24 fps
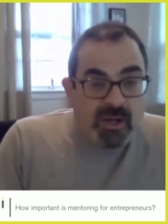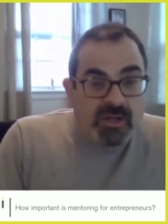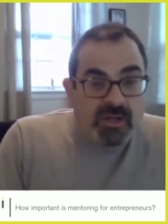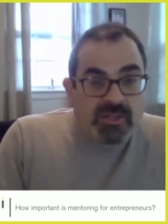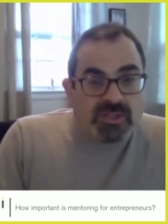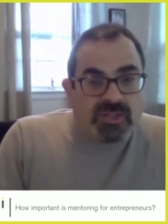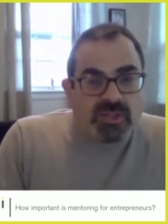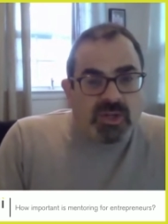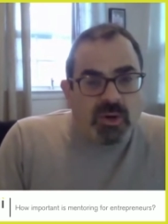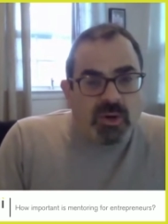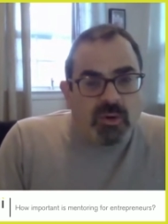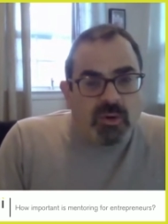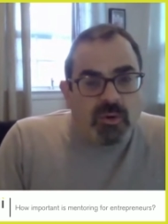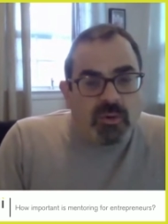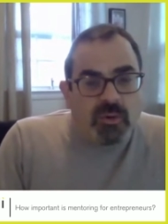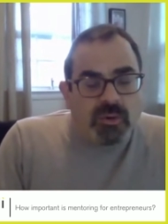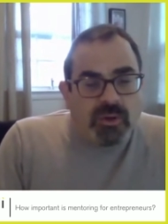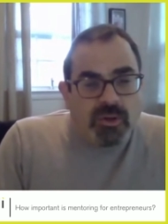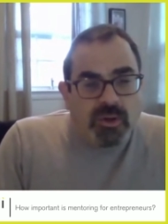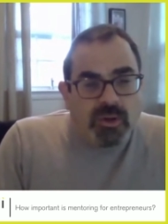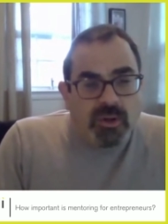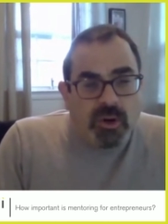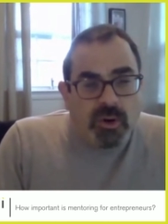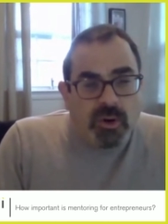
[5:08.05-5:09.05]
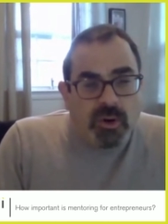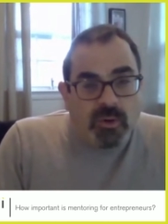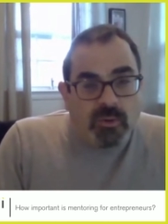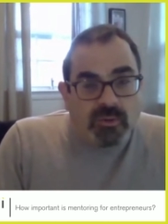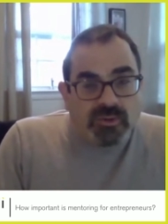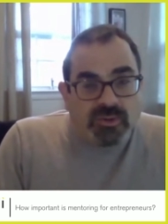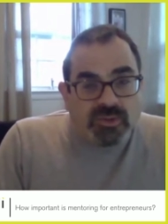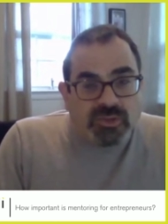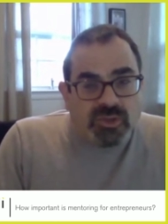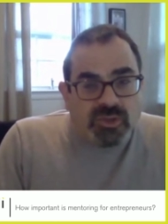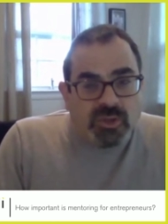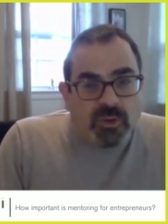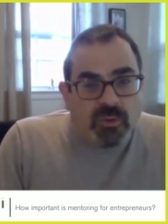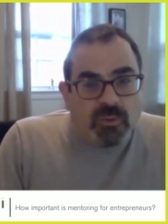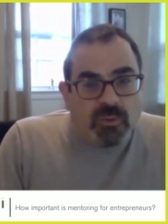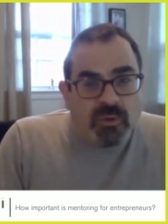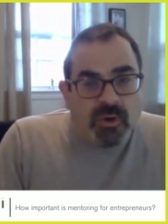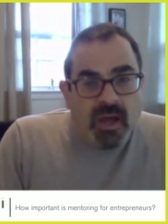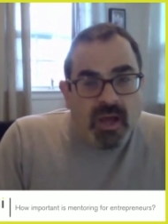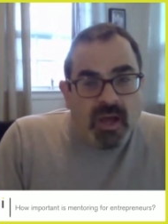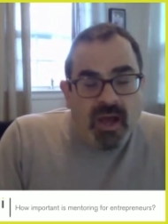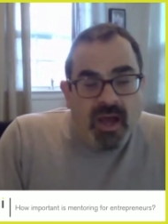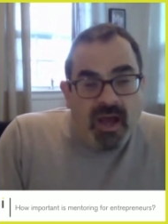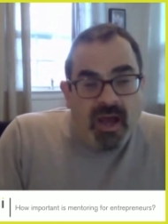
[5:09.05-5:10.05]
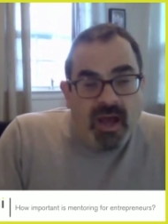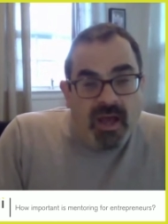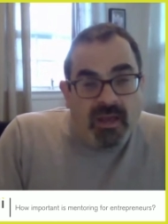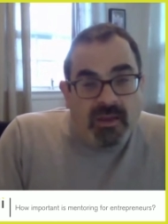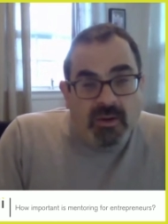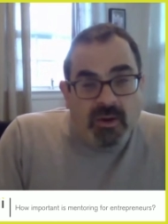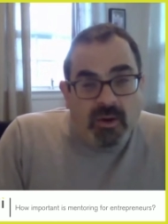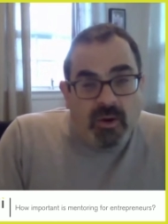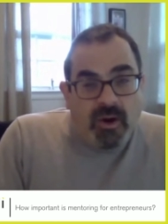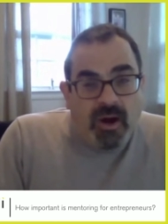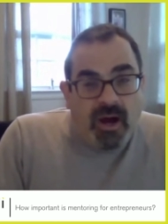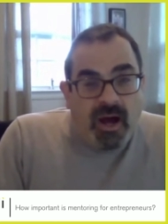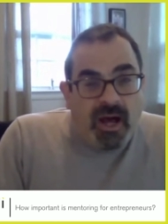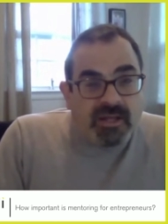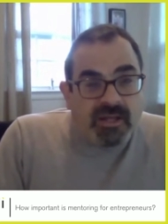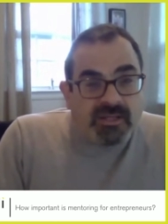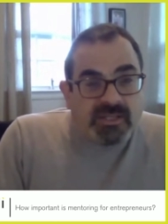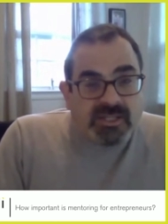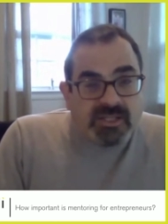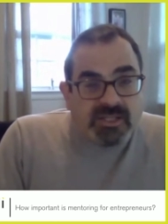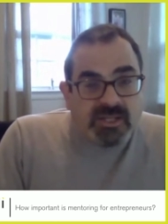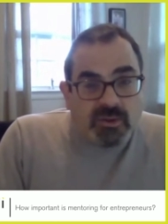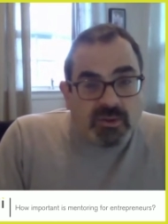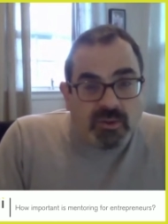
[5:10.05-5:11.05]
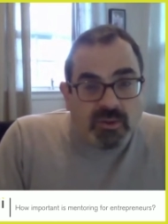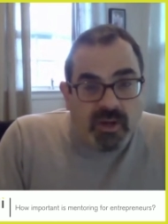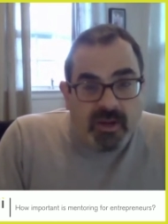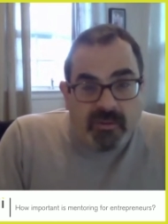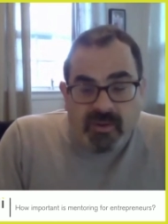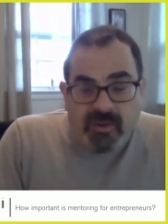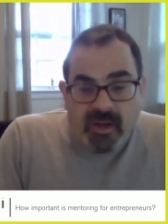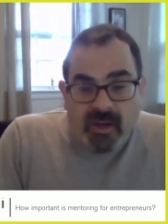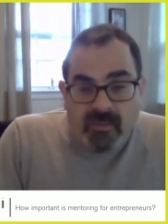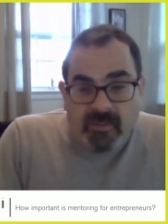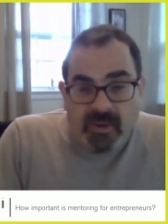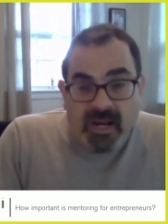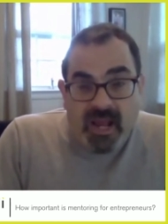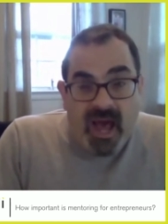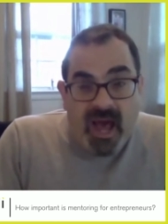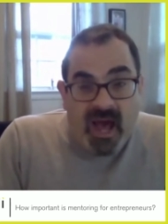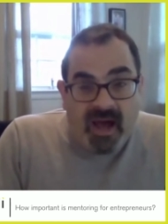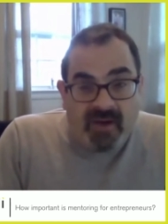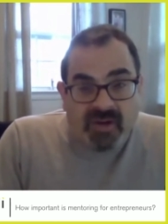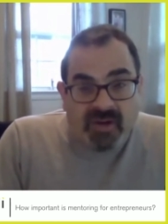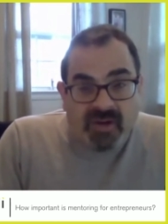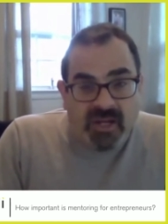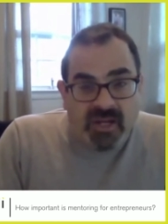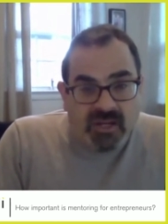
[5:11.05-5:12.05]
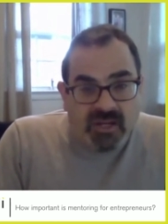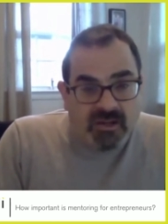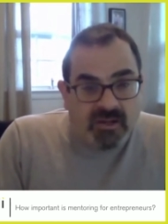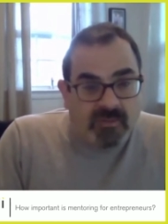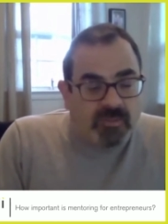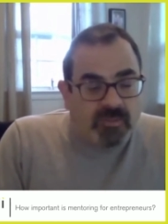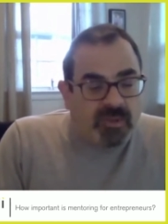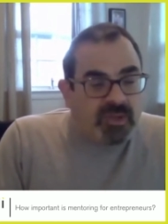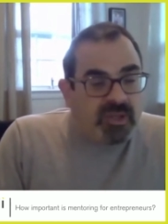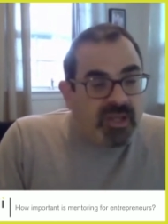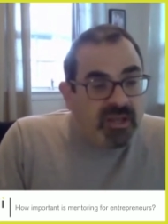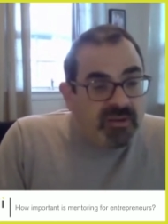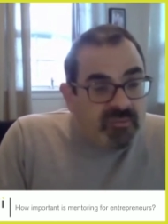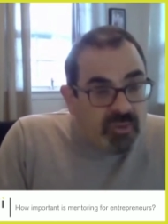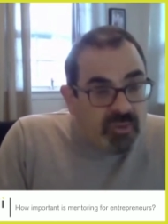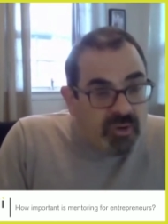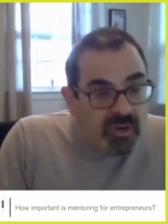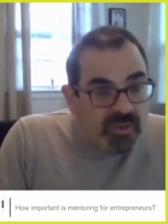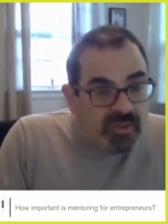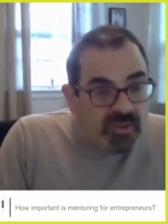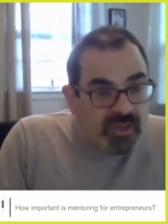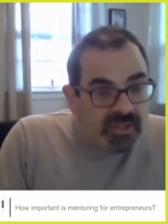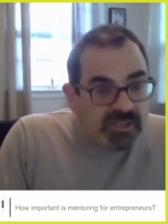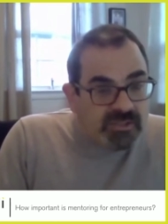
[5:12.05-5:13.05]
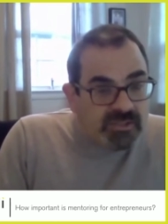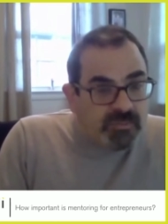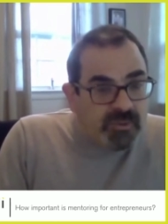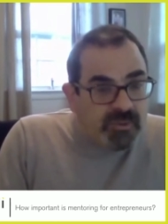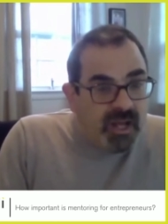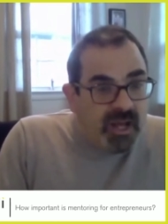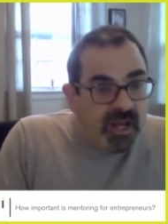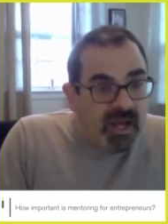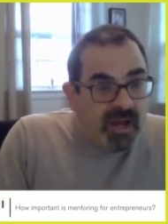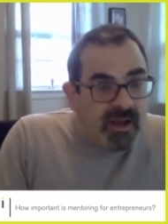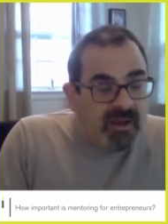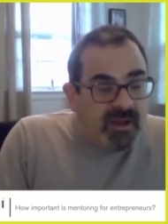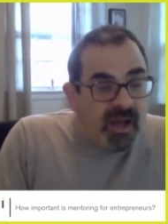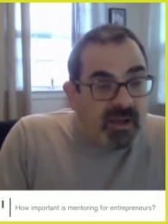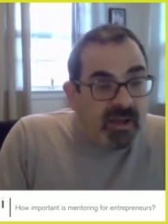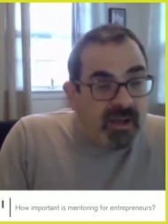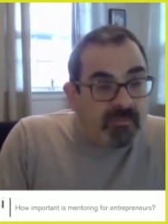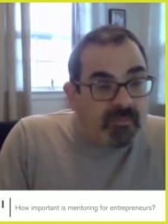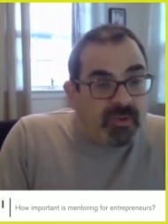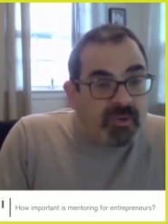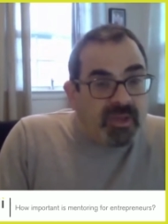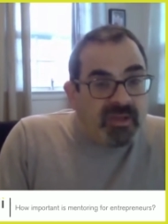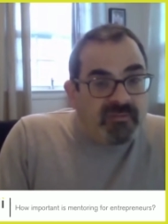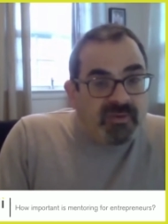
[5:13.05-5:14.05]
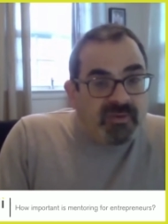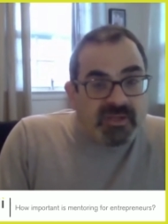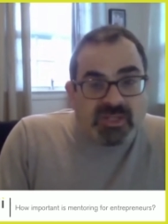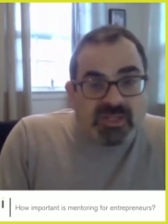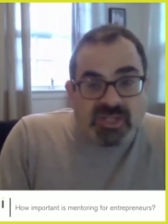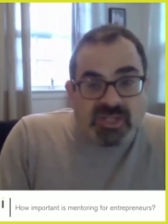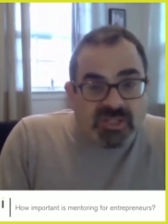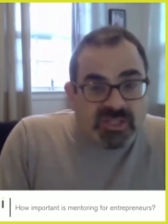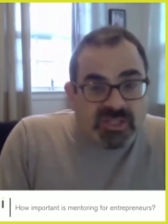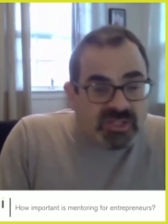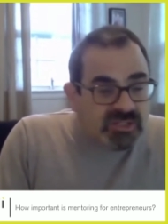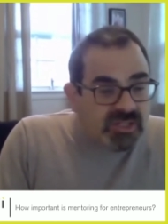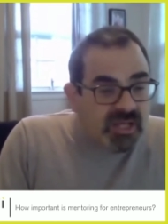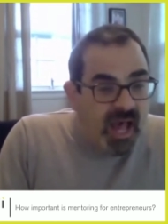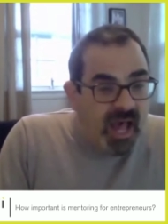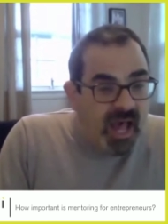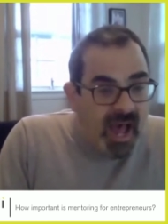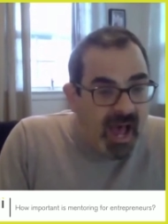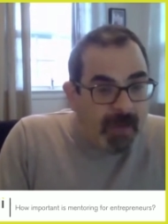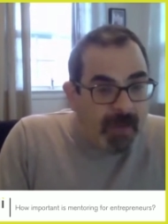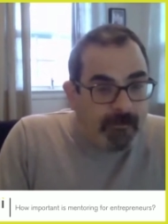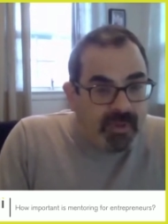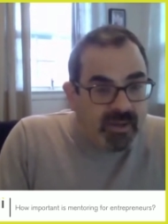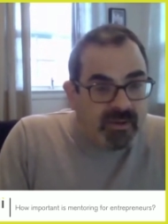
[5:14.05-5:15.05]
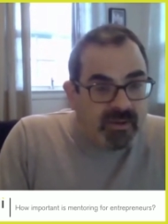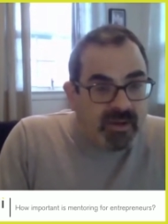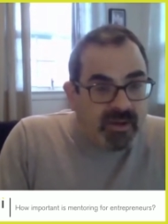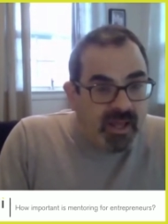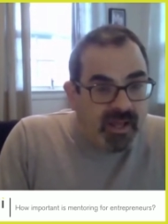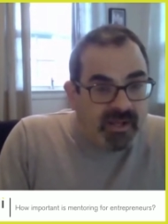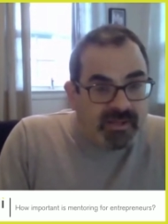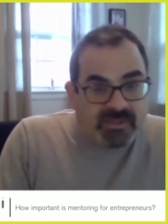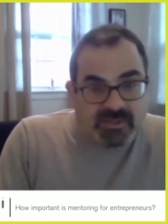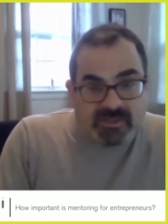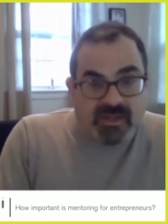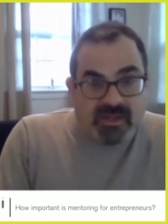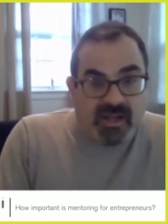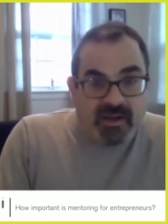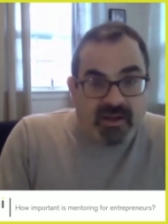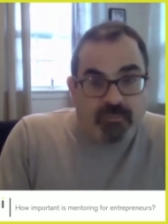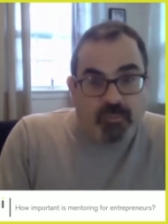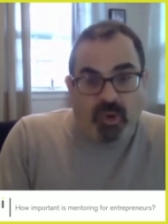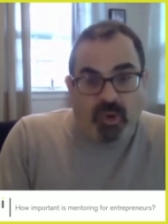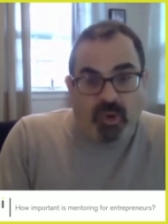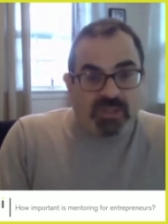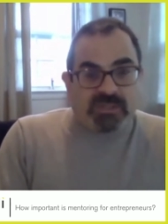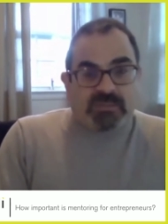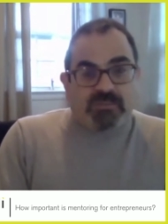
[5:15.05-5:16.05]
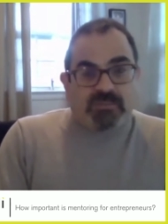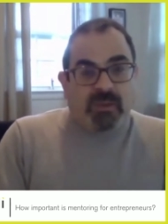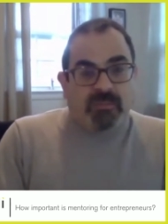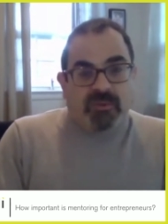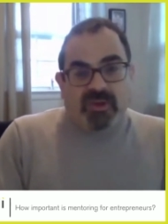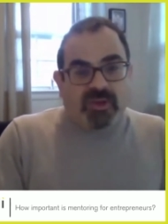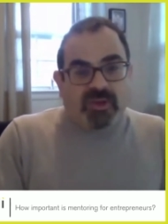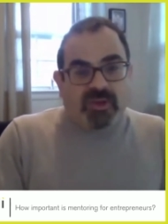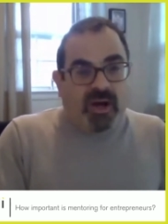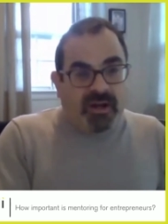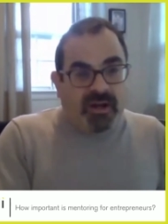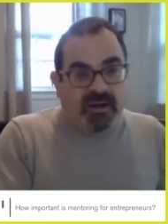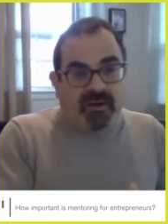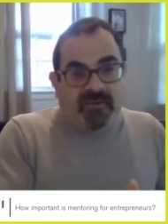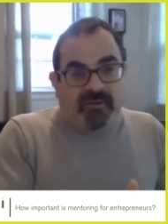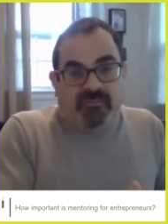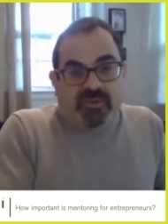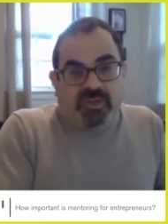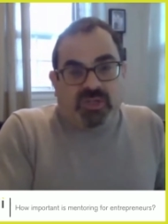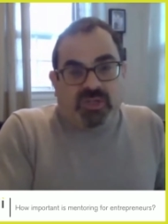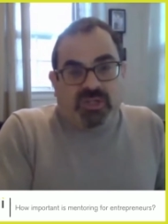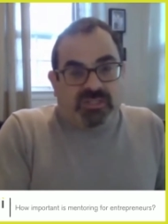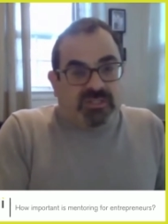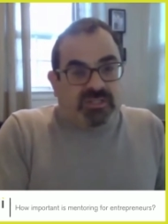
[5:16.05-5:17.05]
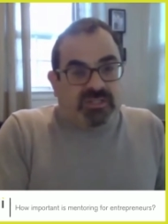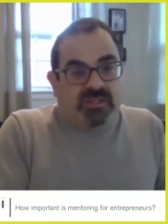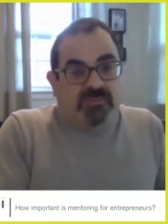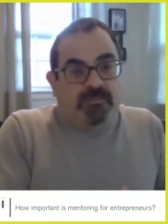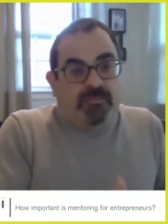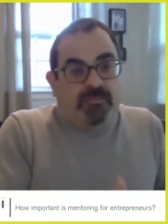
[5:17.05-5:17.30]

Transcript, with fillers: So you know, so you know, I still am, an advocate and believer in this, but I, I believe it just doesn't happen as I once maybe thought of just the